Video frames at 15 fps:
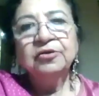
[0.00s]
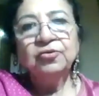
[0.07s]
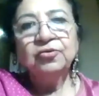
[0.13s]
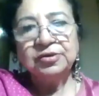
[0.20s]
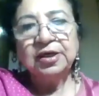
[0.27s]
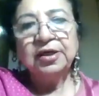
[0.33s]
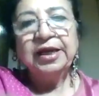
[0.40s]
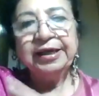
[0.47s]

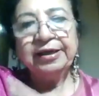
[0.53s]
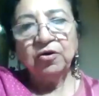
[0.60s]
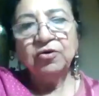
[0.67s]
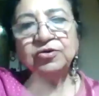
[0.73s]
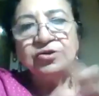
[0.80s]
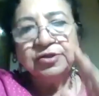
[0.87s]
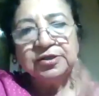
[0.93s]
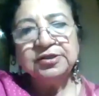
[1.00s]
those are like
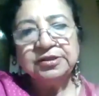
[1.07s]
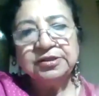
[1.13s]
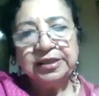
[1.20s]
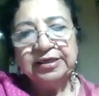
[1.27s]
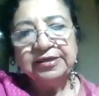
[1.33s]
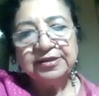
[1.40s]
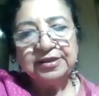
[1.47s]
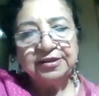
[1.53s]
conscious
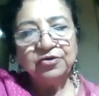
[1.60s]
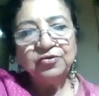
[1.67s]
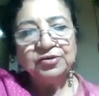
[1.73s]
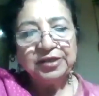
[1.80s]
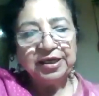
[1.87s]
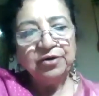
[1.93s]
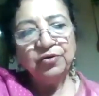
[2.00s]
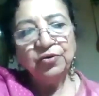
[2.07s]
things that you
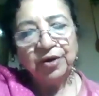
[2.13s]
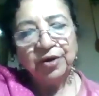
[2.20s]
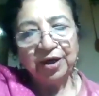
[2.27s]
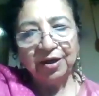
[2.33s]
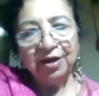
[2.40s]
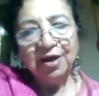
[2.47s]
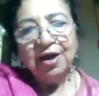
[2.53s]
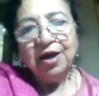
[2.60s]
say,
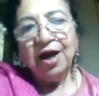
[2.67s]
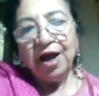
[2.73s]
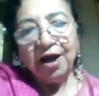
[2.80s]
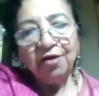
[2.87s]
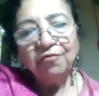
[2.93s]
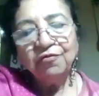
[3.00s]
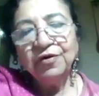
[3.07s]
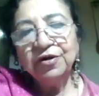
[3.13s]
okay,
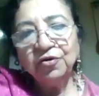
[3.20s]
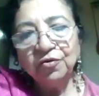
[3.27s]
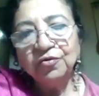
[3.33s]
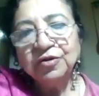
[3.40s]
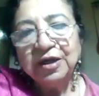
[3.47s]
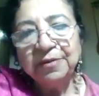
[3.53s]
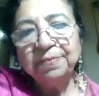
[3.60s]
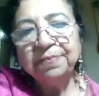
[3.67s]
how will
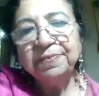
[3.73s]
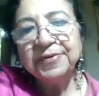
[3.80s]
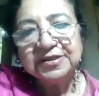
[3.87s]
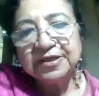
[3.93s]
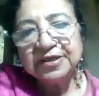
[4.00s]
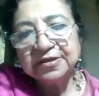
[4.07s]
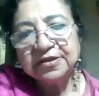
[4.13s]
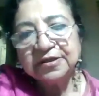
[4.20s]
you then
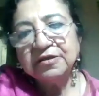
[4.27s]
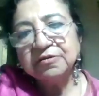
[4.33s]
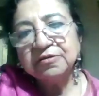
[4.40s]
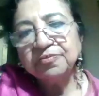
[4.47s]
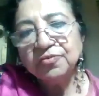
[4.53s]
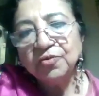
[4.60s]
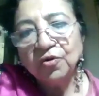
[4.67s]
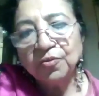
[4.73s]
present it
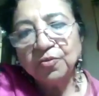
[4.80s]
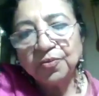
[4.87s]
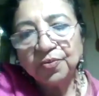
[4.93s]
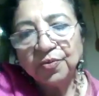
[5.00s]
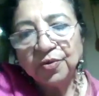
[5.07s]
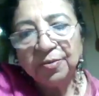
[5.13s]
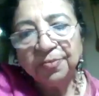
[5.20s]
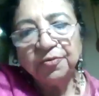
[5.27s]
more
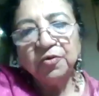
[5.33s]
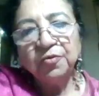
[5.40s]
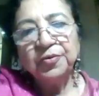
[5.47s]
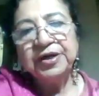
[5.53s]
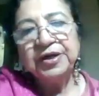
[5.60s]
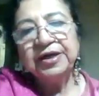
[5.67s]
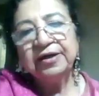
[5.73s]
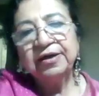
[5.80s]

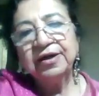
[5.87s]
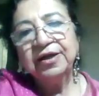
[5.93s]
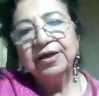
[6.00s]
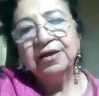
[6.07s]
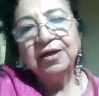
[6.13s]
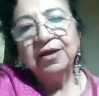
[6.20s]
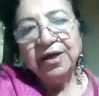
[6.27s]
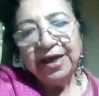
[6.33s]

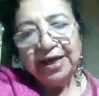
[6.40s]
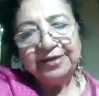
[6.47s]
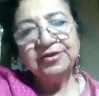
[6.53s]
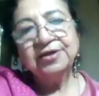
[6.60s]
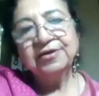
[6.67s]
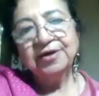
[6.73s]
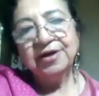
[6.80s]
appropriately, etc.,